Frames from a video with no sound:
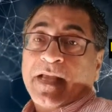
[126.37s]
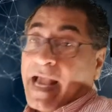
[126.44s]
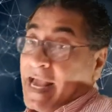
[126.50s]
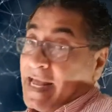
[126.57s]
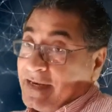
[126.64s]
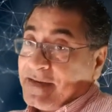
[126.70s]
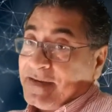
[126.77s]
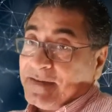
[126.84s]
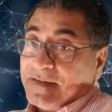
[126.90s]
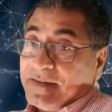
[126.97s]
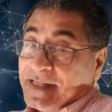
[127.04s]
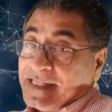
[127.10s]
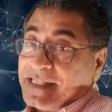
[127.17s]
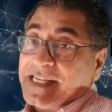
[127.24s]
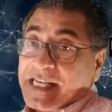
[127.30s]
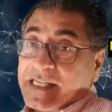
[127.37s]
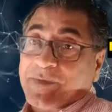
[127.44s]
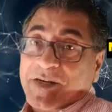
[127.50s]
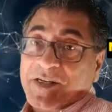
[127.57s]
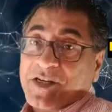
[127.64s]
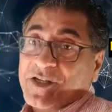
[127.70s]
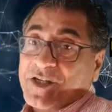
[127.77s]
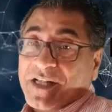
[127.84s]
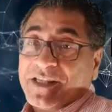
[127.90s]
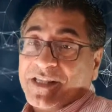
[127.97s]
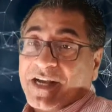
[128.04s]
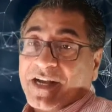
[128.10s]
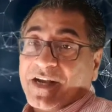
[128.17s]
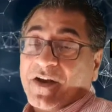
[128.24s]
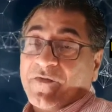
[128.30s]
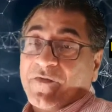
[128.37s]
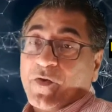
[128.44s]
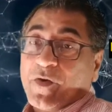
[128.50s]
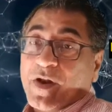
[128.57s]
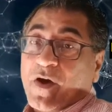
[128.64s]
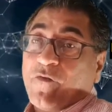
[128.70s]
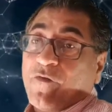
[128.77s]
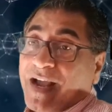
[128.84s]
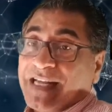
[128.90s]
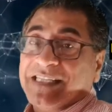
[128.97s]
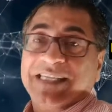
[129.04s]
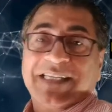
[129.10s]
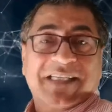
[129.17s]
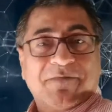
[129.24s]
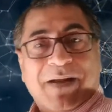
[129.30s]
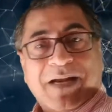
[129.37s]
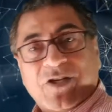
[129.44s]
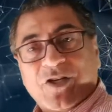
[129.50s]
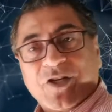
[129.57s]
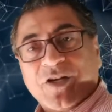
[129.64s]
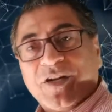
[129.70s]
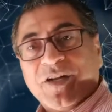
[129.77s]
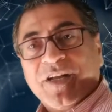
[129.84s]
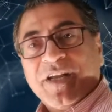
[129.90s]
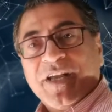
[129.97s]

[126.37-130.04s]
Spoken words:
And this expression Janata Curfew now finds its mention